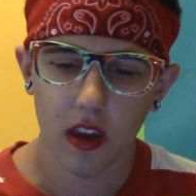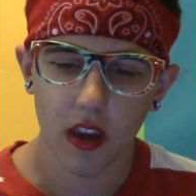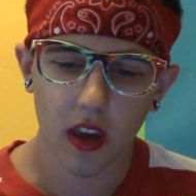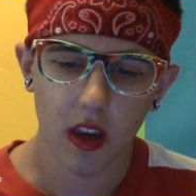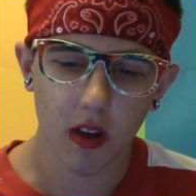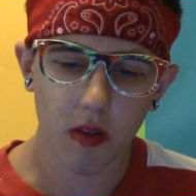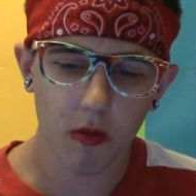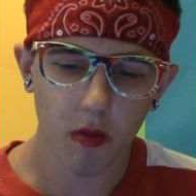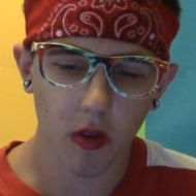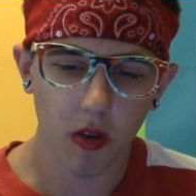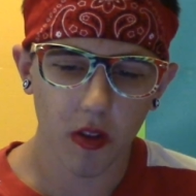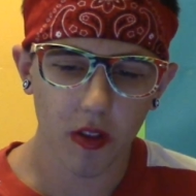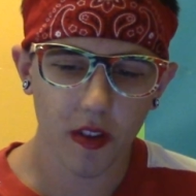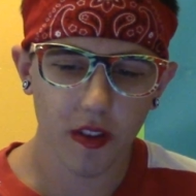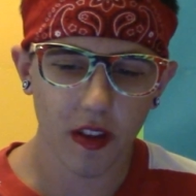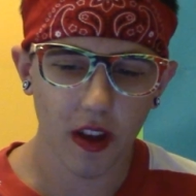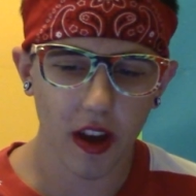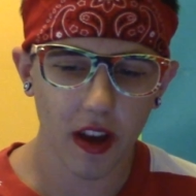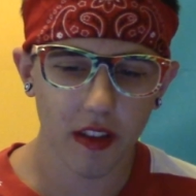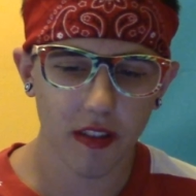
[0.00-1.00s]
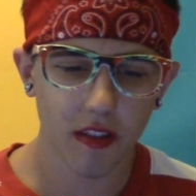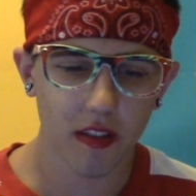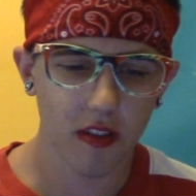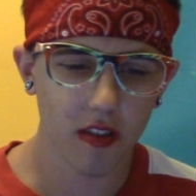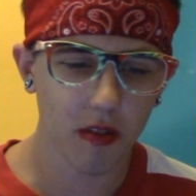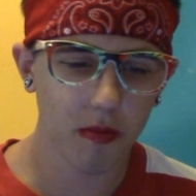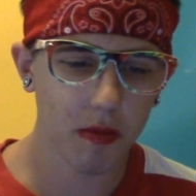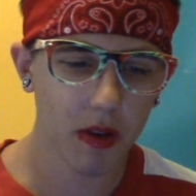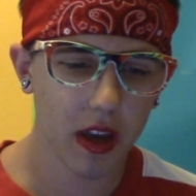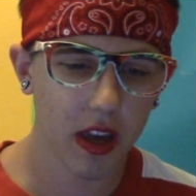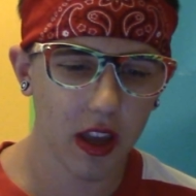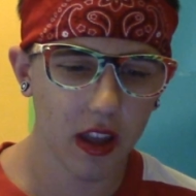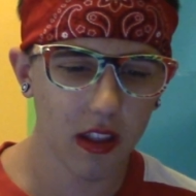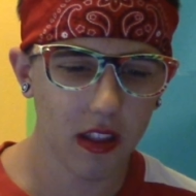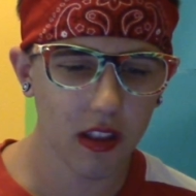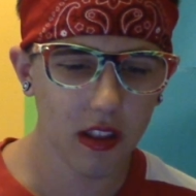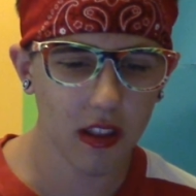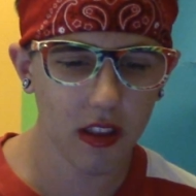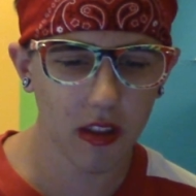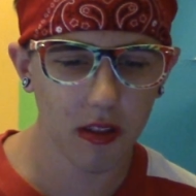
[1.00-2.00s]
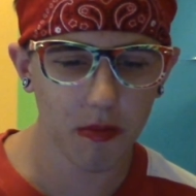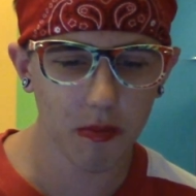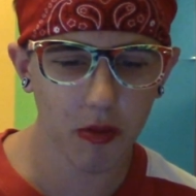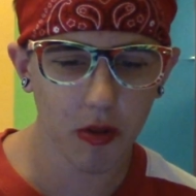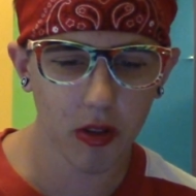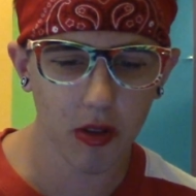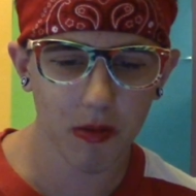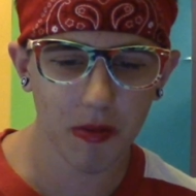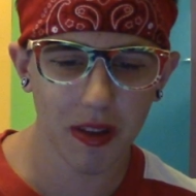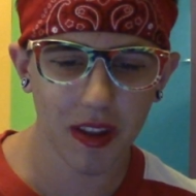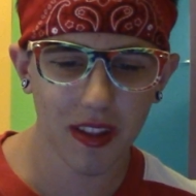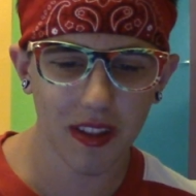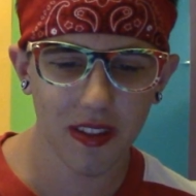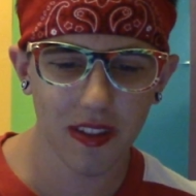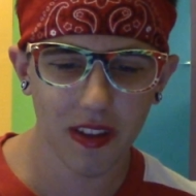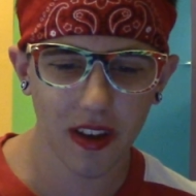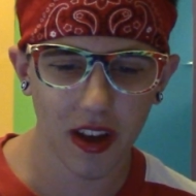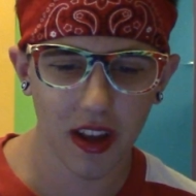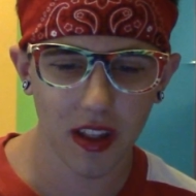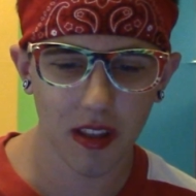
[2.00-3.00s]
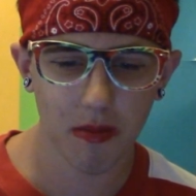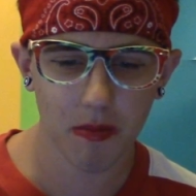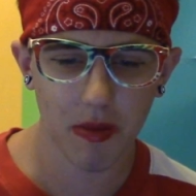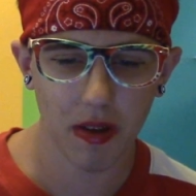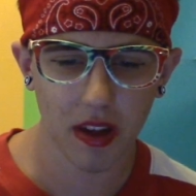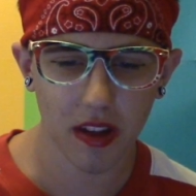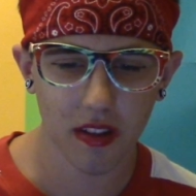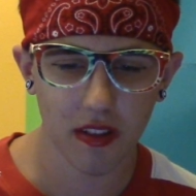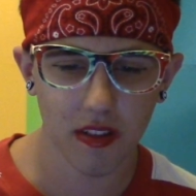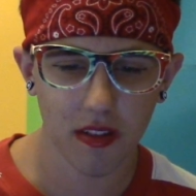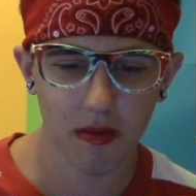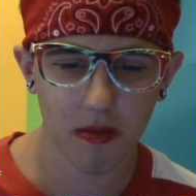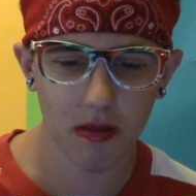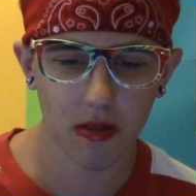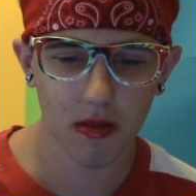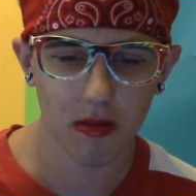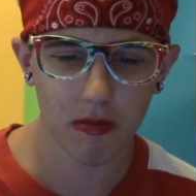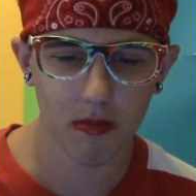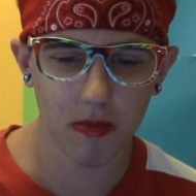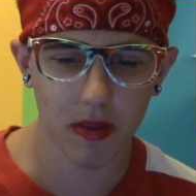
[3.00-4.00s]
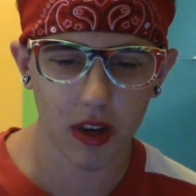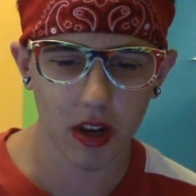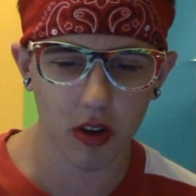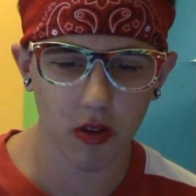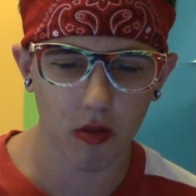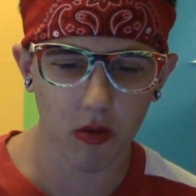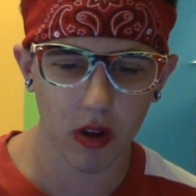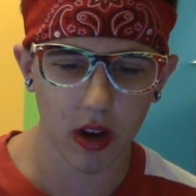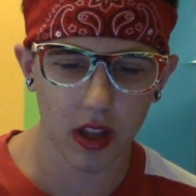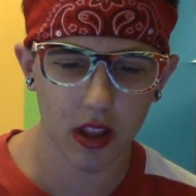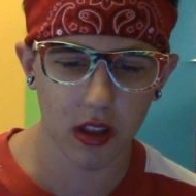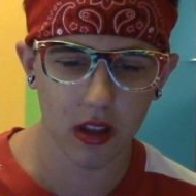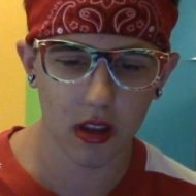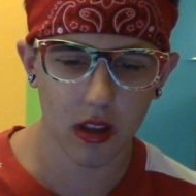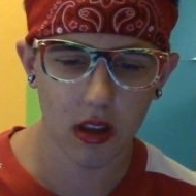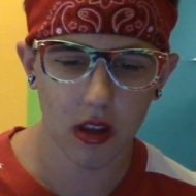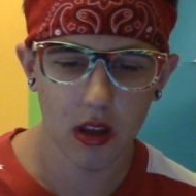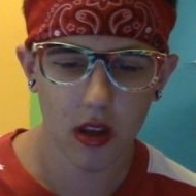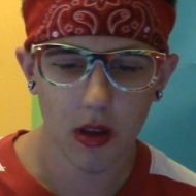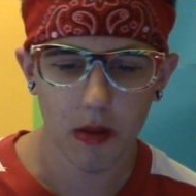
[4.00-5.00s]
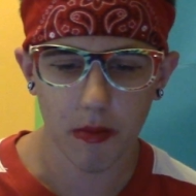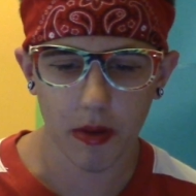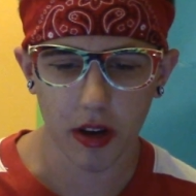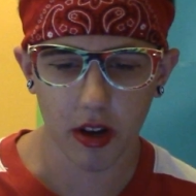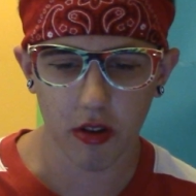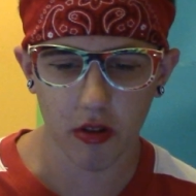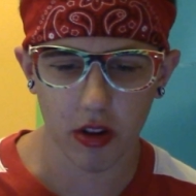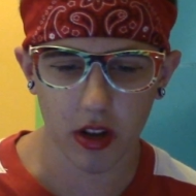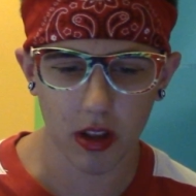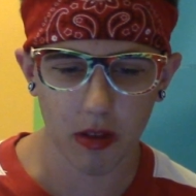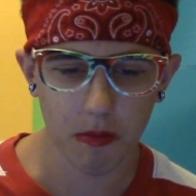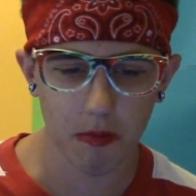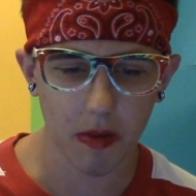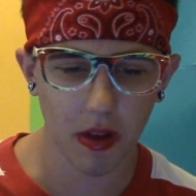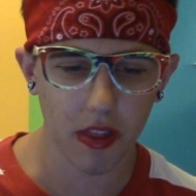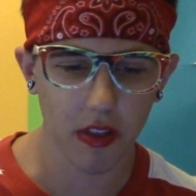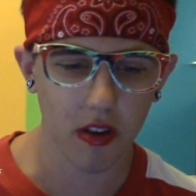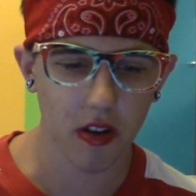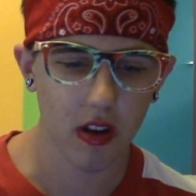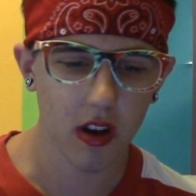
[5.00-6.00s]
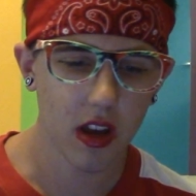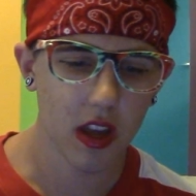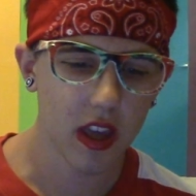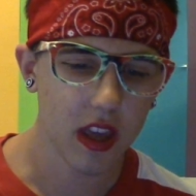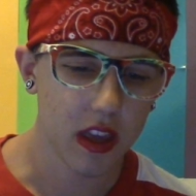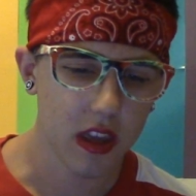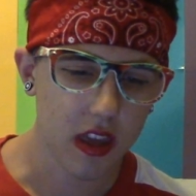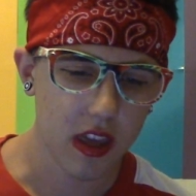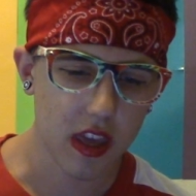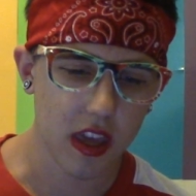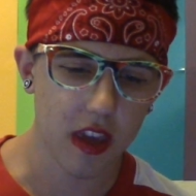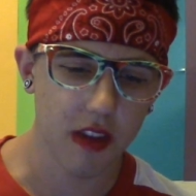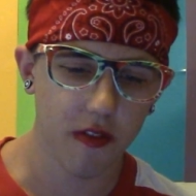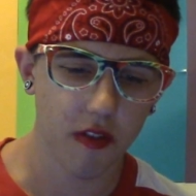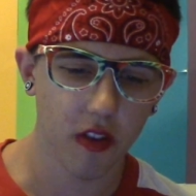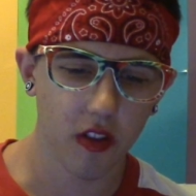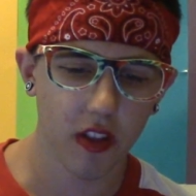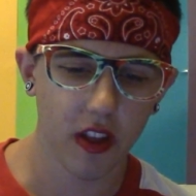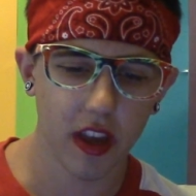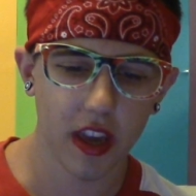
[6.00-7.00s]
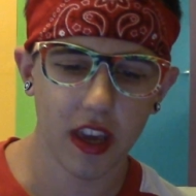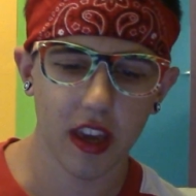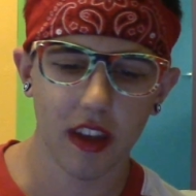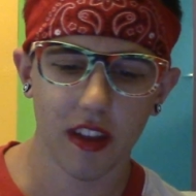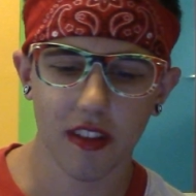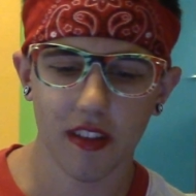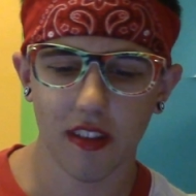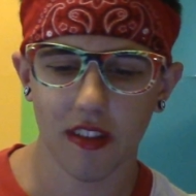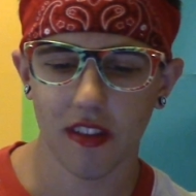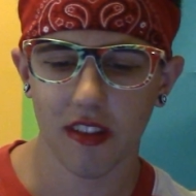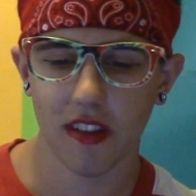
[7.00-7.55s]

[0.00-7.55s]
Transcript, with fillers: He rolled his eyes and took my hand in his, pulling me inside and passed my grind, my grinning mother. Evil, I hissed and